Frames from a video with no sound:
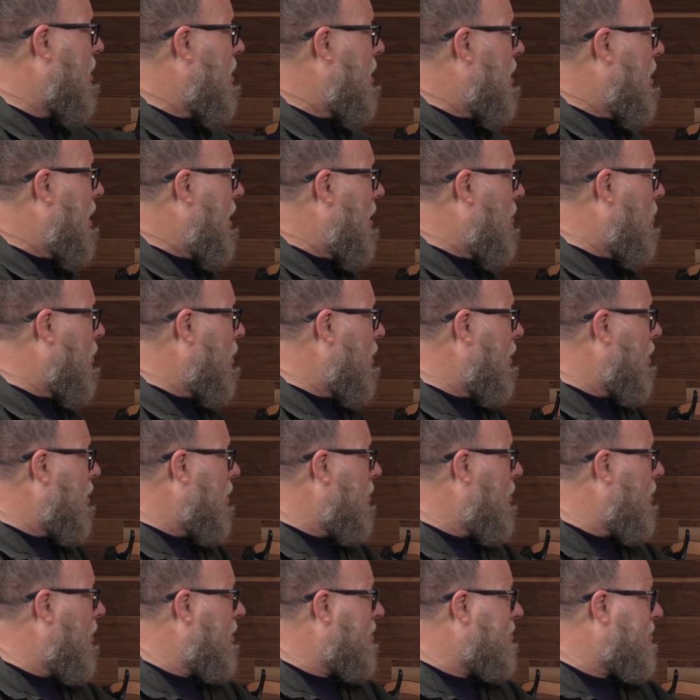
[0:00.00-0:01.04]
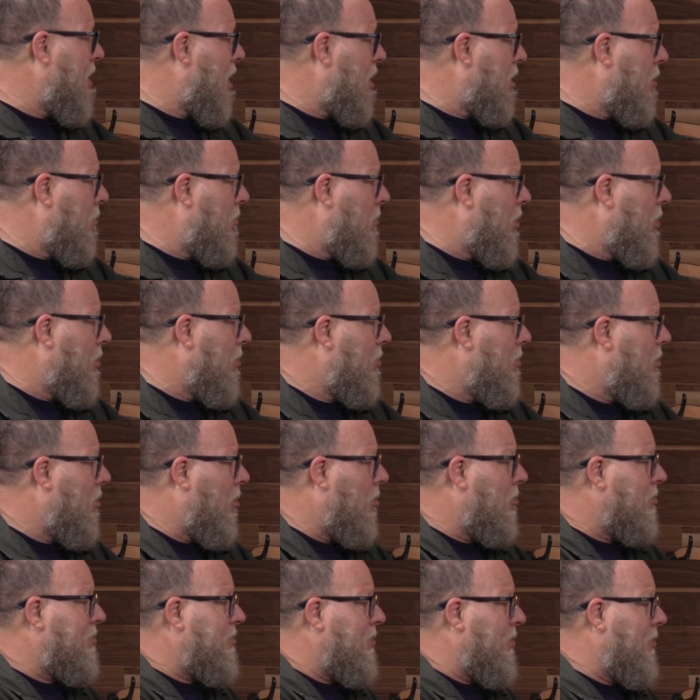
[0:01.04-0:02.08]
Yep. And we're going to go to a tuckable
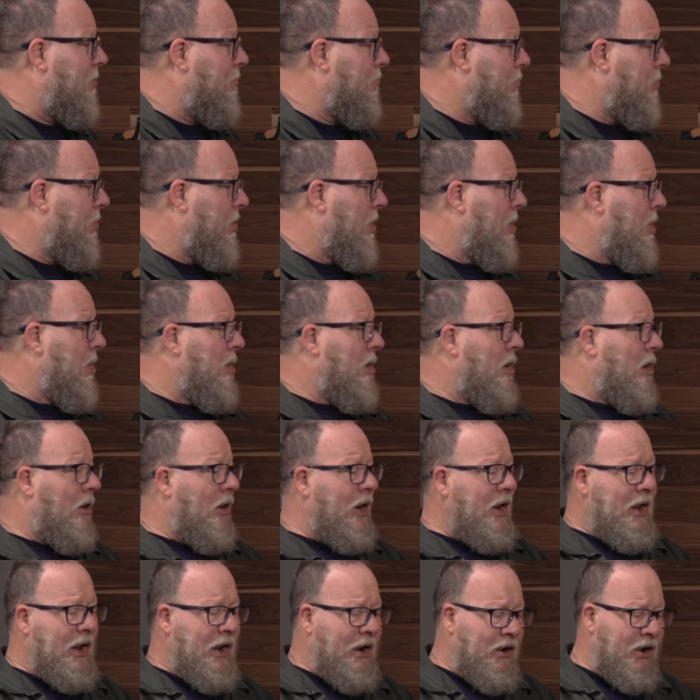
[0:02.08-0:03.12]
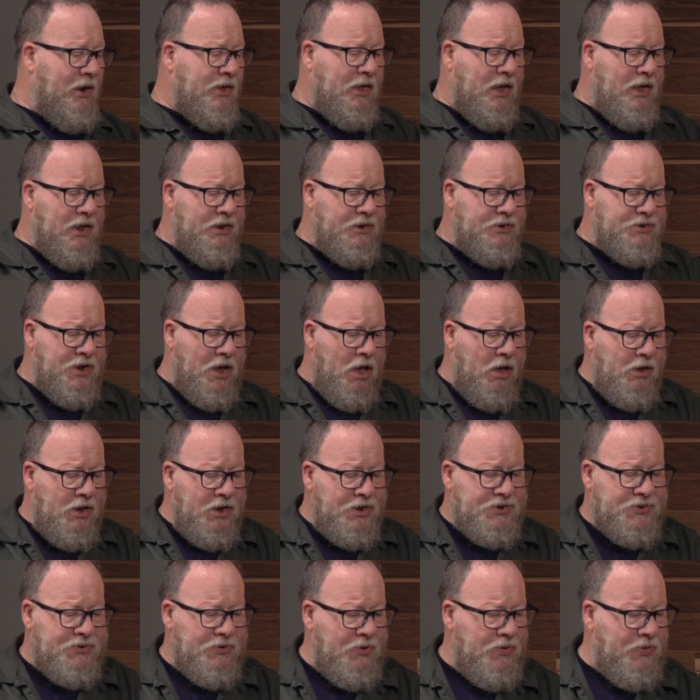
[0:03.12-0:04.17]
holster. All right, Eric, talk
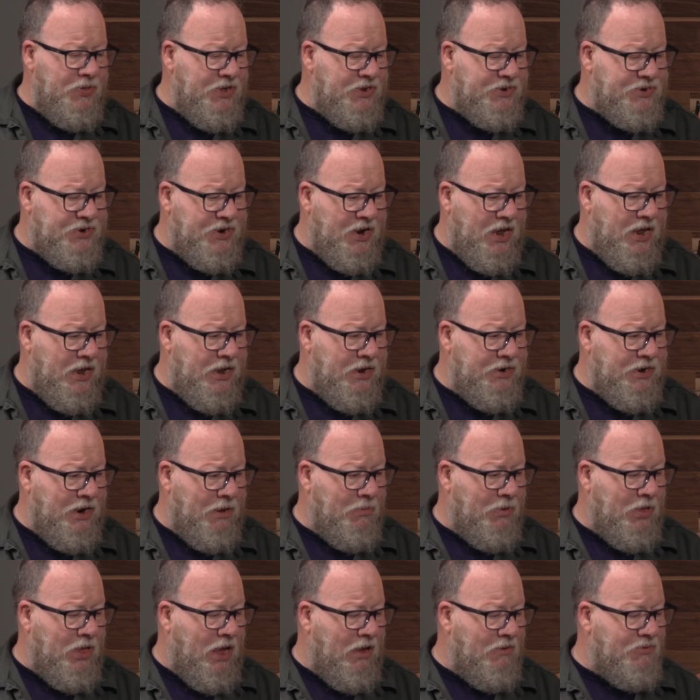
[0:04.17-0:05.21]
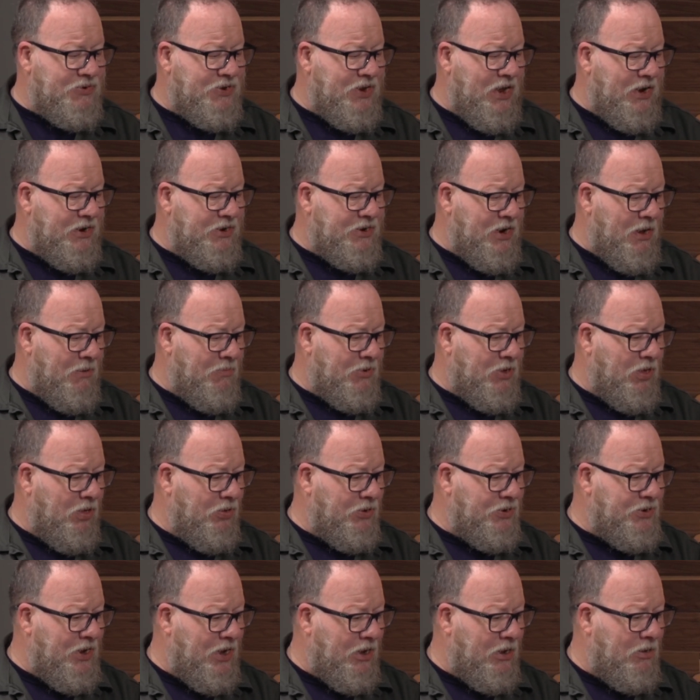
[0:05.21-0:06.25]
us through this double offset
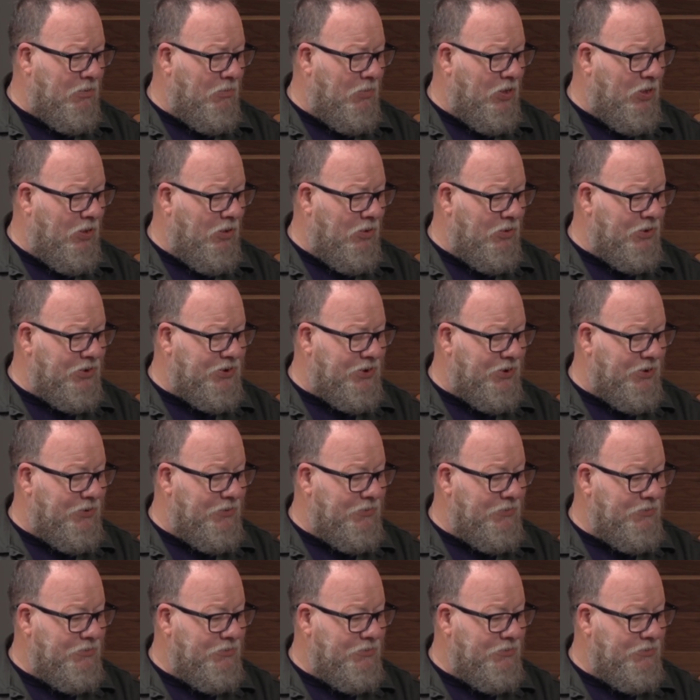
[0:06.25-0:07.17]
tuckable holster.